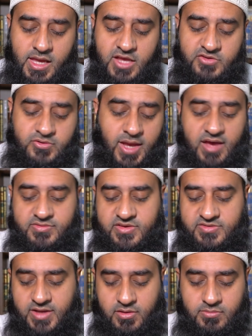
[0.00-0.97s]
So you have
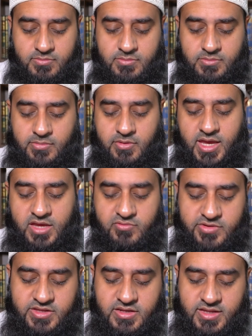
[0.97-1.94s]
this now. Okay, you've
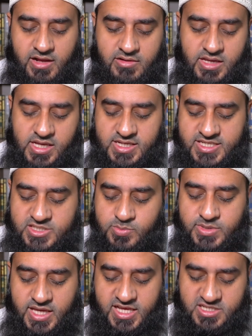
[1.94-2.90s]
written it down. This is
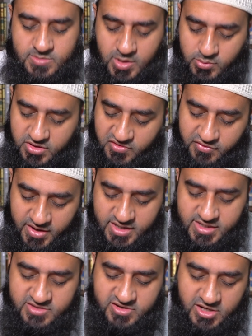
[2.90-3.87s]
with the ism. Now with the
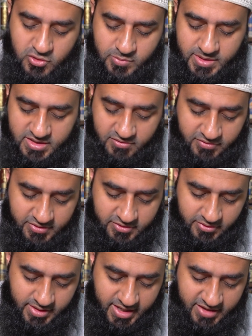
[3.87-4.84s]
fi'l, it's a little bit different.
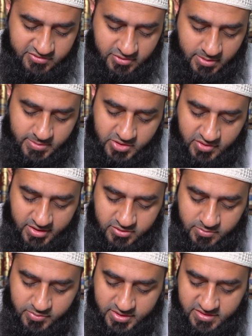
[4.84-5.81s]
Okay, so I'm going to try
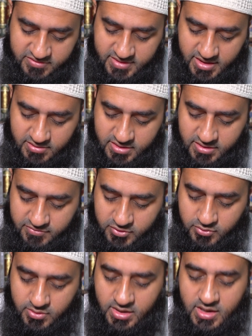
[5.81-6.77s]
to bring this down here for
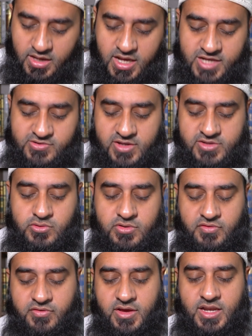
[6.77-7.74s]
you and try to do
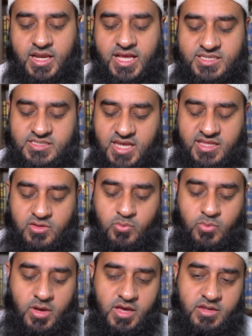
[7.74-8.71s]
the fi'l. Let's take the
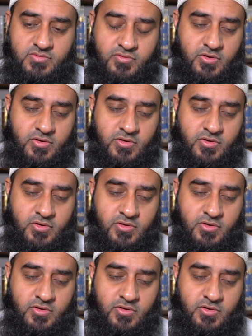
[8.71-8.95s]
word, for